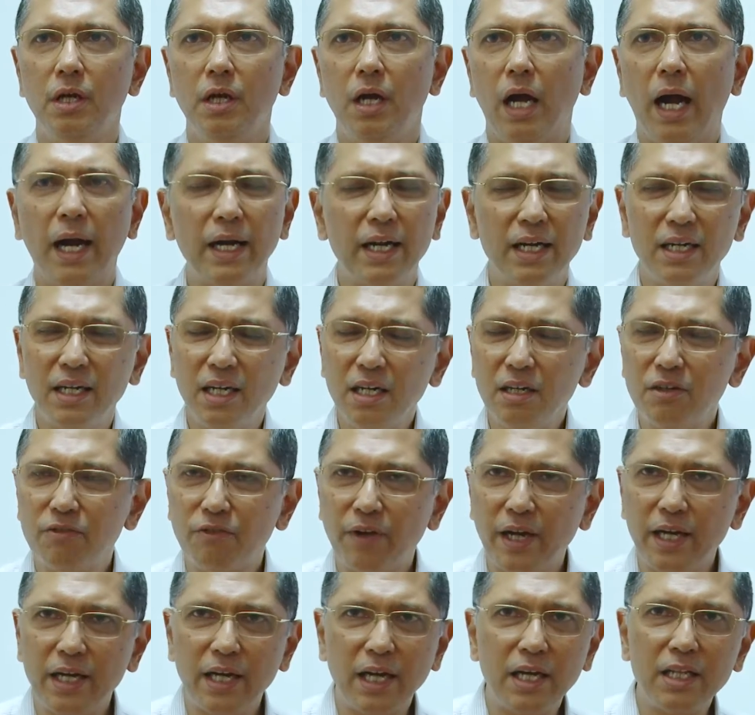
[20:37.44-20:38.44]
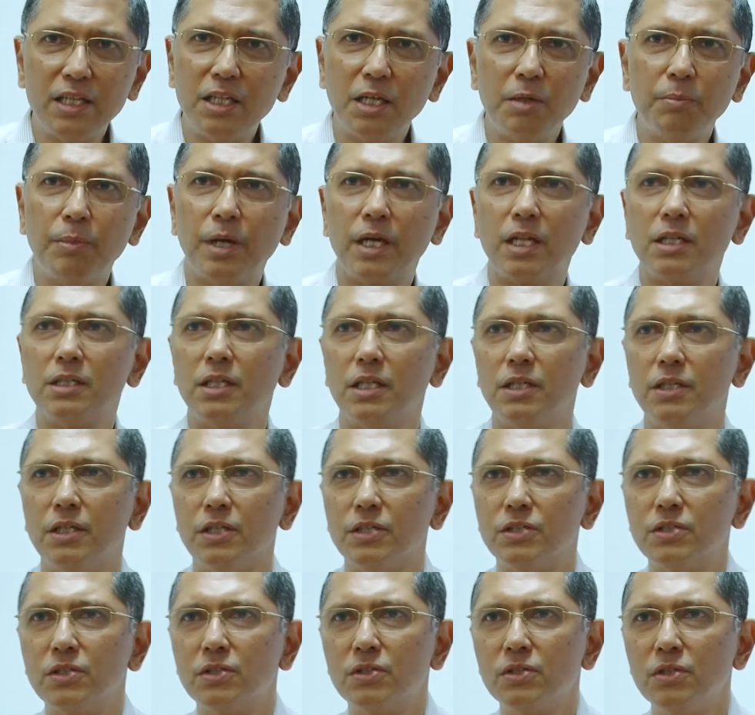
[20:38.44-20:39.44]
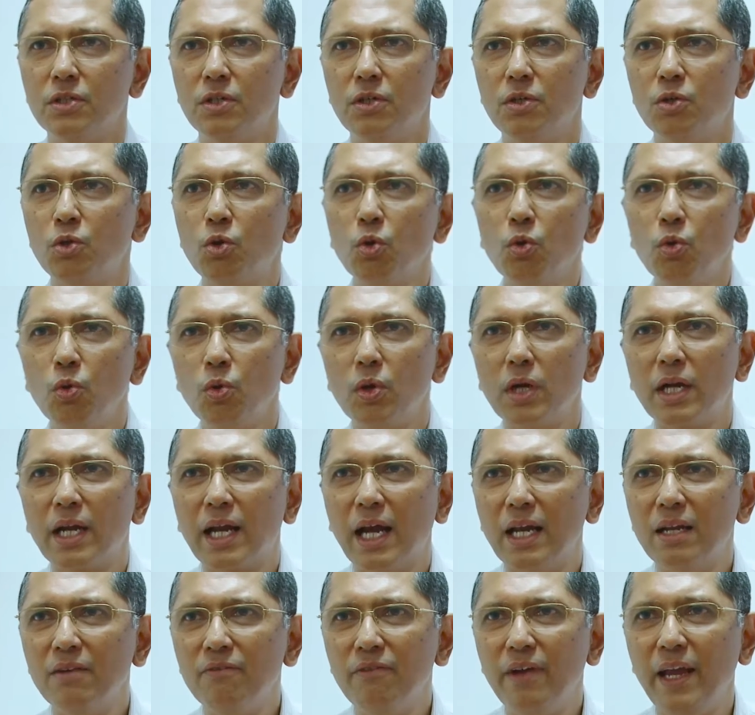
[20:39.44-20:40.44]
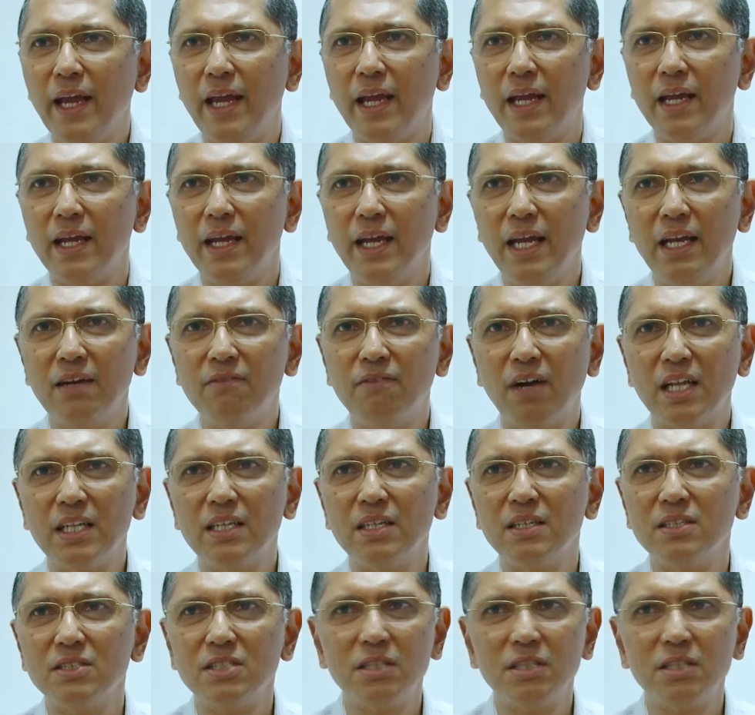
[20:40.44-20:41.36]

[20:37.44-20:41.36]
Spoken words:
and I didn't find anything better than this to convey in one